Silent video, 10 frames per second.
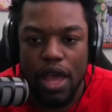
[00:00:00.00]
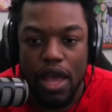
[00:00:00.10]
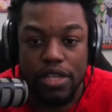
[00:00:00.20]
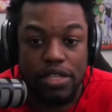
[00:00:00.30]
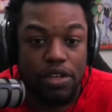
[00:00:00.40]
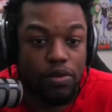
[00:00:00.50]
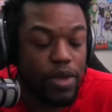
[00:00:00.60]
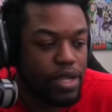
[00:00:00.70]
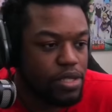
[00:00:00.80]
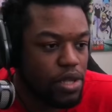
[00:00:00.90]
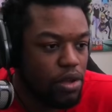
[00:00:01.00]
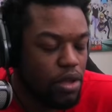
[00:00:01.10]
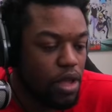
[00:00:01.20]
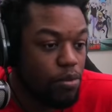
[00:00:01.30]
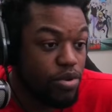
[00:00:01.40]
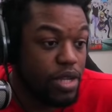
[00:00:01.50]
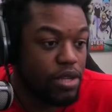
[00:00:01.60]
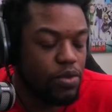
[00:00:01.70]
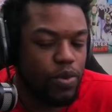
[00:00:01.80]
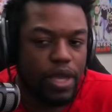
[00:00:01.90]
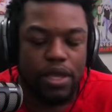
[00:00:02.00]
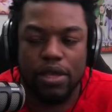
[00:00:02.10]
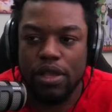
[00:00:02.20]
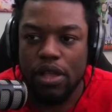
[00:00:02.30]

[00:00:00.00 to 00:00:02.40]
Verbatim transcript: uh, set of weeks. So pretty good week.